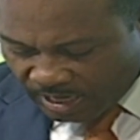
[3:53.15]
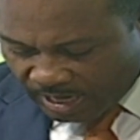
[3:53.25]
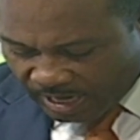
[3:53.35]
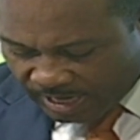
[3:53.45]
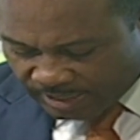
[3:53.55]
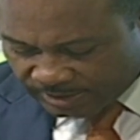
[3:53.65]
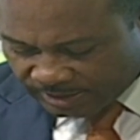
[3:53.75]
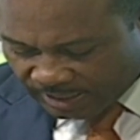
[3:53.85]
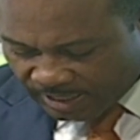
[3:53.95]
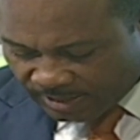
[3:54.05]
And
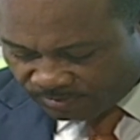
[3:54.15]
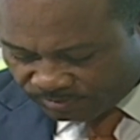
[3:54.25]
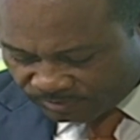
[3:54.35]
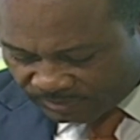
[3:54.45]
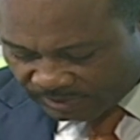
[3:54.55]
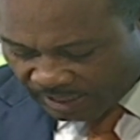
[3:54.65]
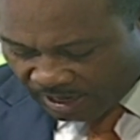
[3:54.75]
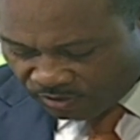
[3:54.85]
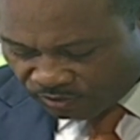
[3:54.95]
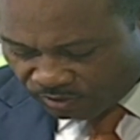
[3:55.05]

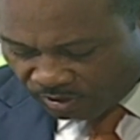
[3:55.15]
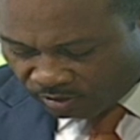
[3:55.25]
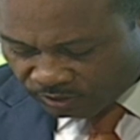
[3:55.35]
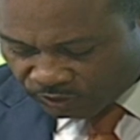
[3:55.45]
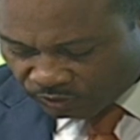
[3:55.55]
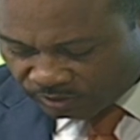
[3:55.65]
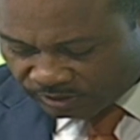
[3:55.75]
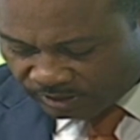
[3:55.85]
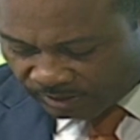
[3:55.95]
now also,